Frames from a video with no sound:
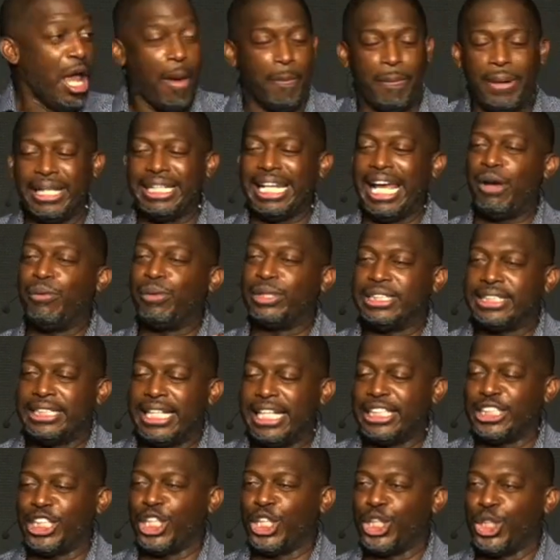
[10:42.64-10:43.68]
but they was
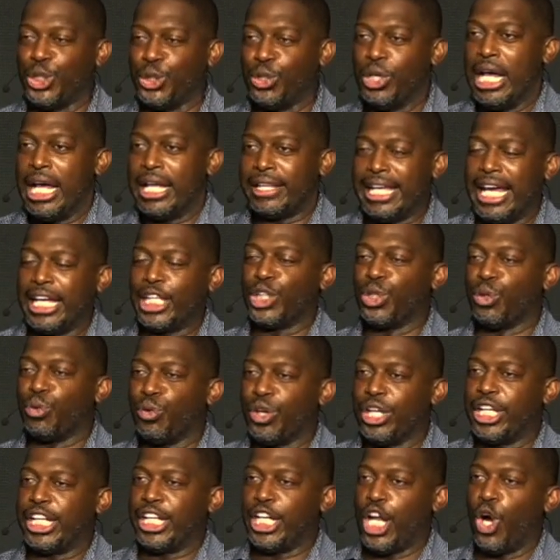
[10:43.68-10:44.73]
teaching you that you
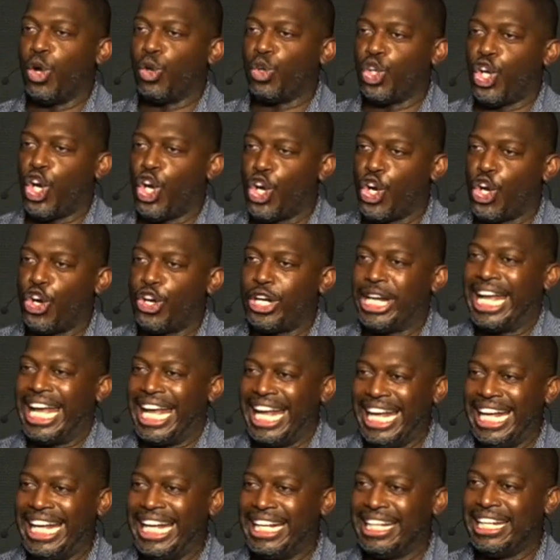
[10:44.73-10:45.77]
really don't learn
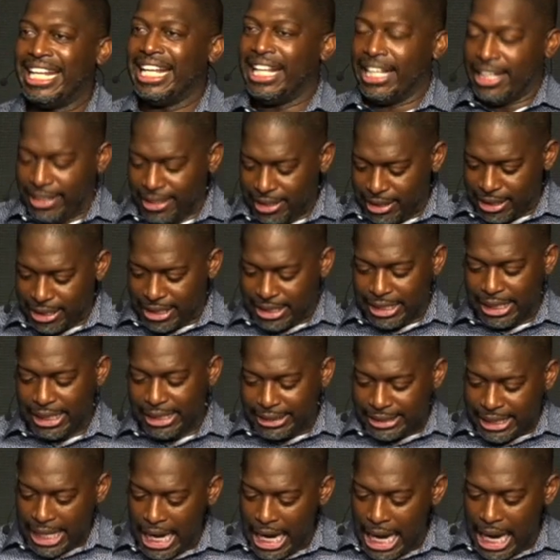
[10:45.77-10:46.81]
in the good
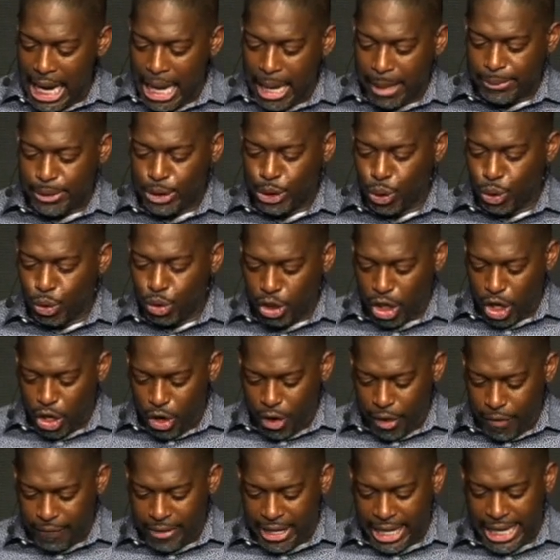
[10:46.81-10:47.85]
times. You
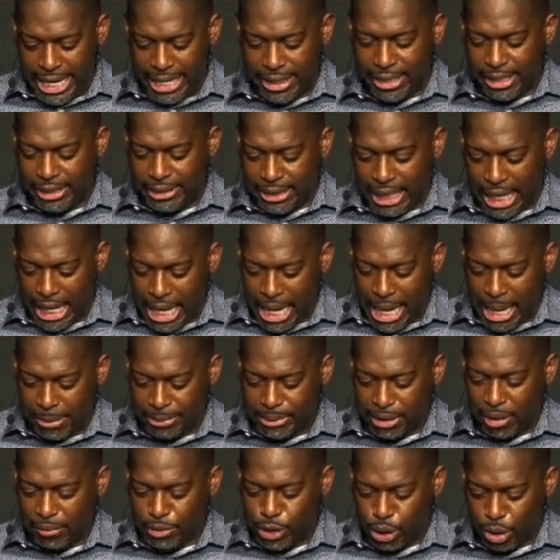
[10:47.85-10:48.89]
learn in the times
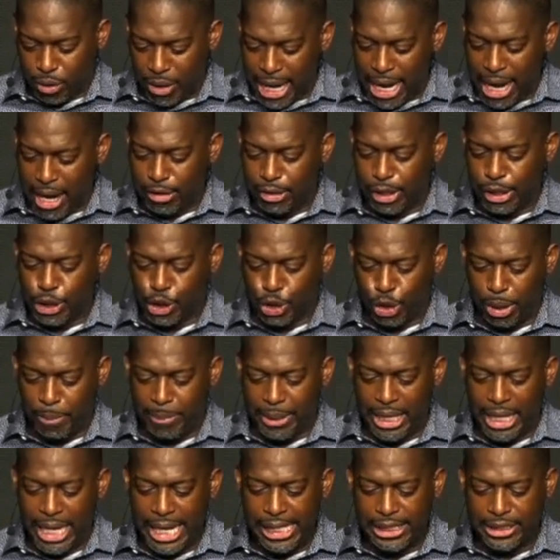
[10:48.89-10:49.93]
of trial and
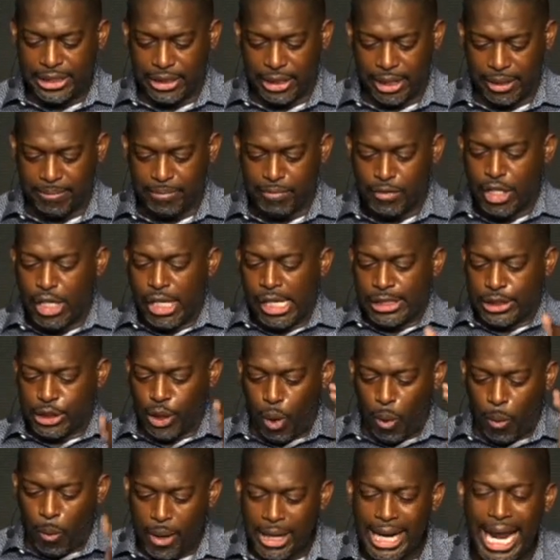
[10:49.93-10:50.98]
tribulation.
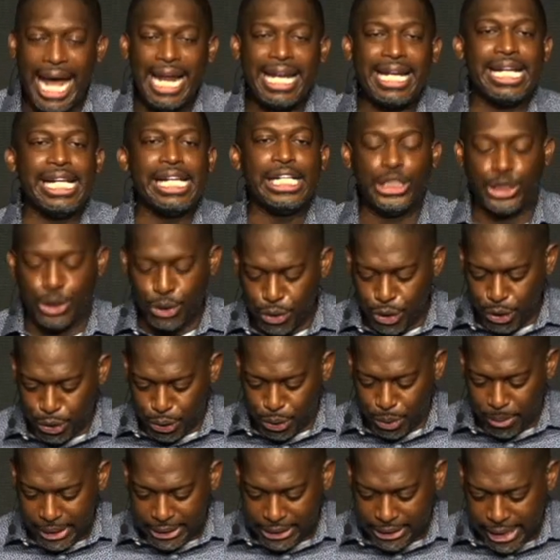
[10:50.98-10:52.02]
So what I need you to
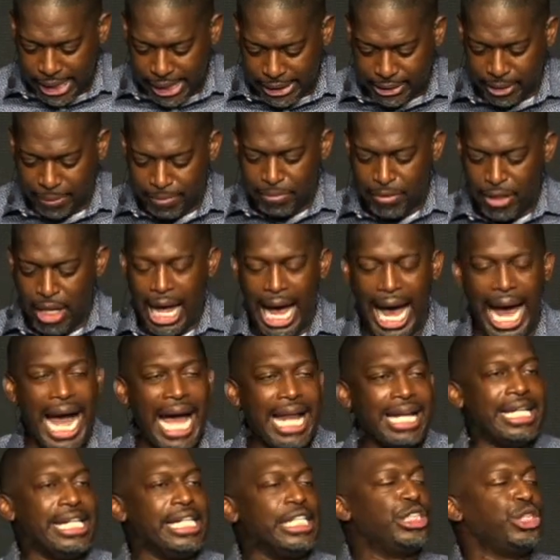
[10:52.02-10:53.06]
do is this.
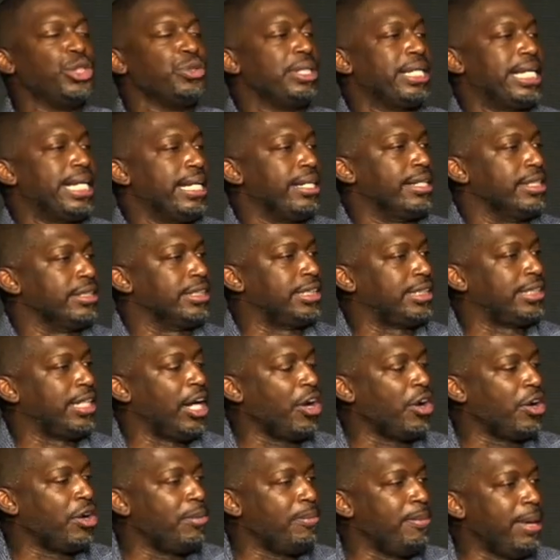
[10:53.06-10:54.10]
I need you to get
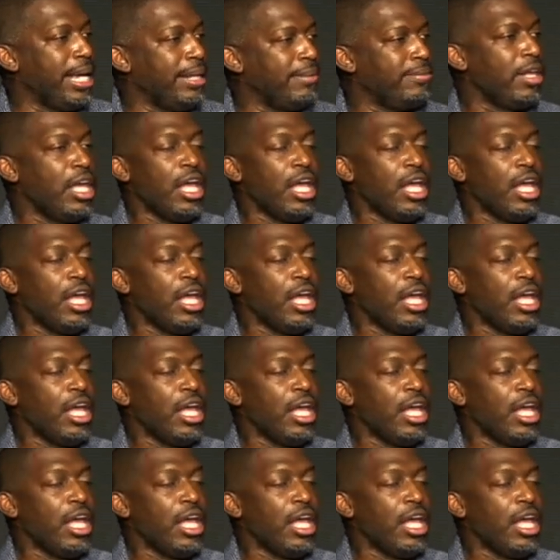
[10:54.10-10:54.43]
discernment